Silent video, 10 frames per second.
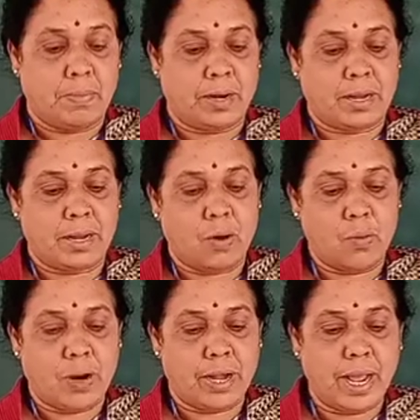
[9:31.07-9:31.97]
But
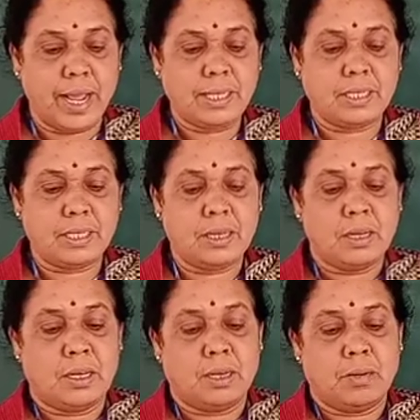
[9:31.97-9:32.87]
nowadays,
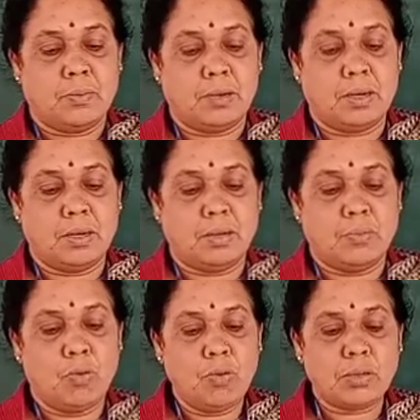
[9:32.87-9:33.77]

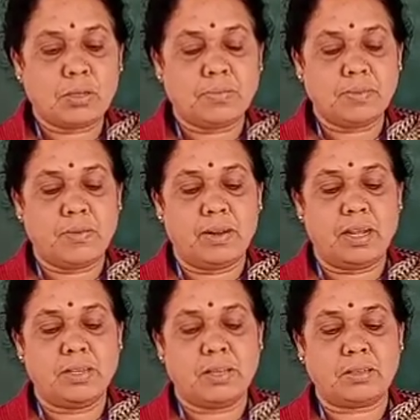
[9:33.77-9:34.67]
most of the
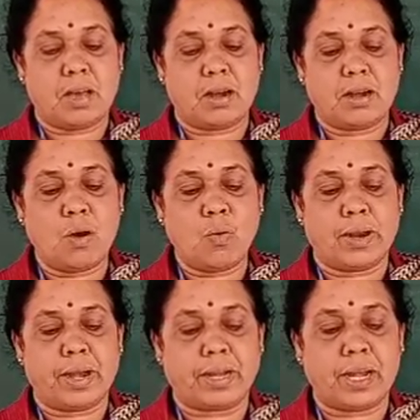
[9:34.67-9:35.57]
villages are now
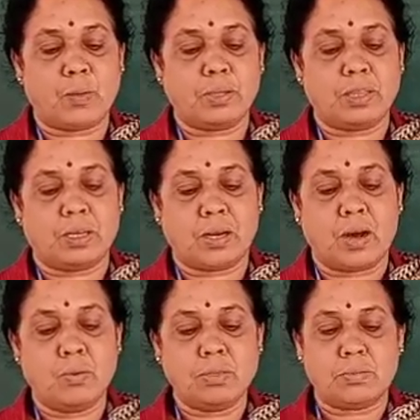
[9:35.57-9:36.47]
connected with the
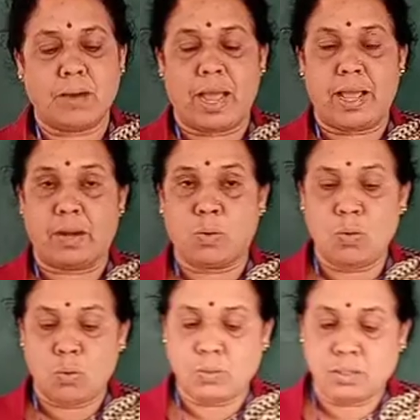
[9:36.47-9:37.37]
towns by
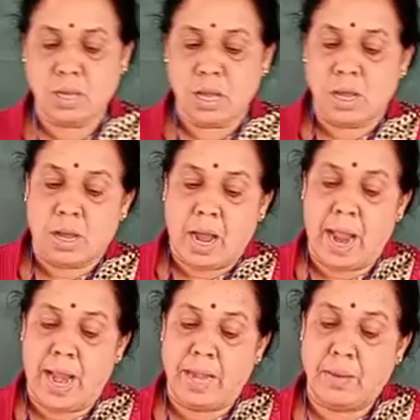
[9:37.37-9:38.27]
roads,
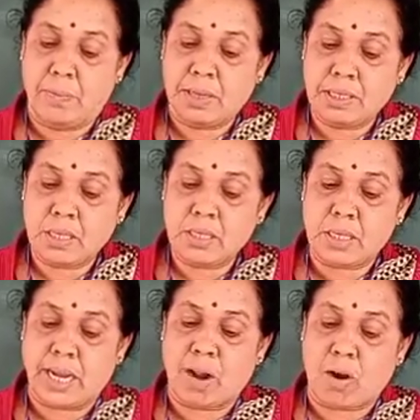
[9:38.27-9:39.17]
and
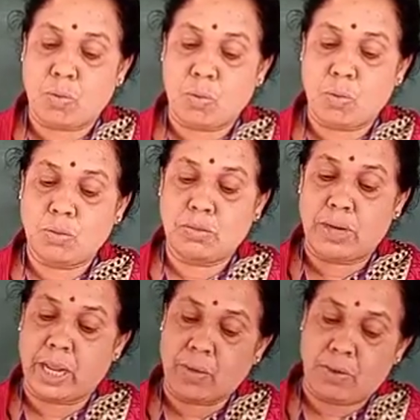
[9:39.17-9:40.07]
buses and
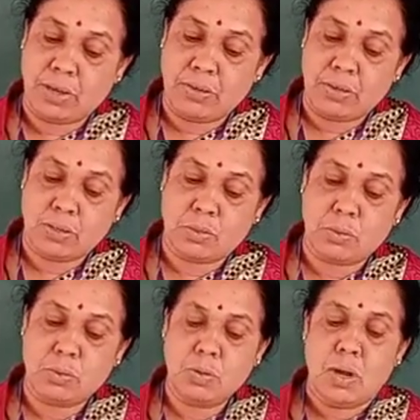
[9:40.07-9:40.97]
autos take
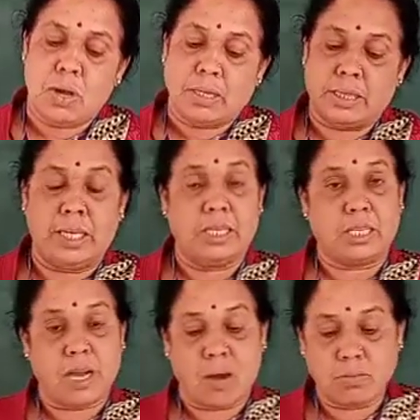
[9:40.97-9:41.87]
villagers to
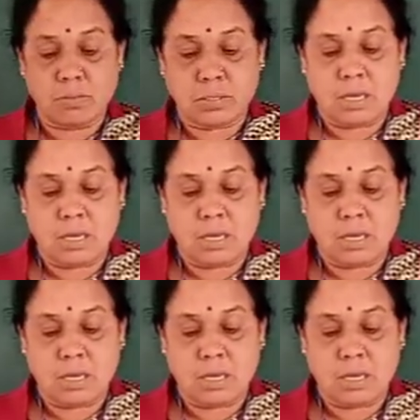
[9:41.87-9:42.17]
these towns,